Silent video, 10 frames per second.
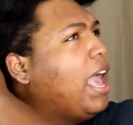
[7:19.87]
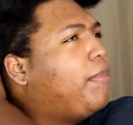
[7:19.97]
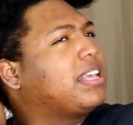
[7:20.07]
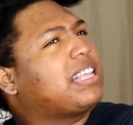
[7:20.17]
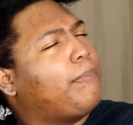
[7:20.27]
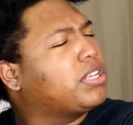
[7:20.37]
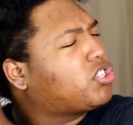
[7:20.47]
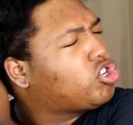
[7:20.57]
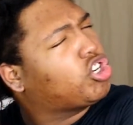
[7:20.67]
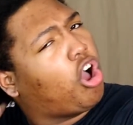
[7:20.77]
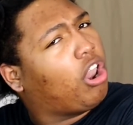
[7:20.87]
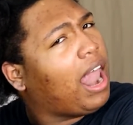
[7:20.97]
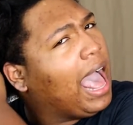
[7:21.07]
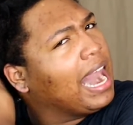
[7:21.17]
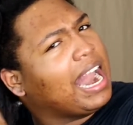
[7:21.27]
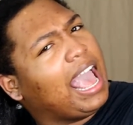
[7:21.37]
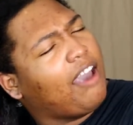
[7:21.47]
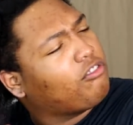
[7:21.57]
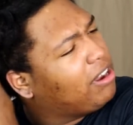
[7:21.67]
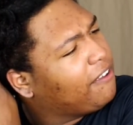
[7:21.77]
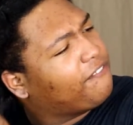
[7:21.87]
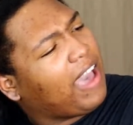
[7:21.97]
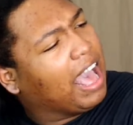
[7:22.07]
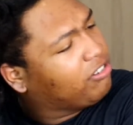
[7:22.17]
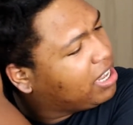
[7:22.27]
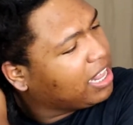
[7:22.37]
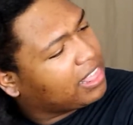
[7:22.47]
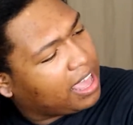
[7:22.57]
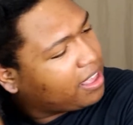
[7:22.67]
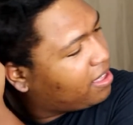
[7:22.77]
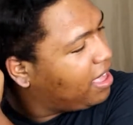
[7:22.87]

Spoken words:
Because I've been searching online and I haven't really found anything.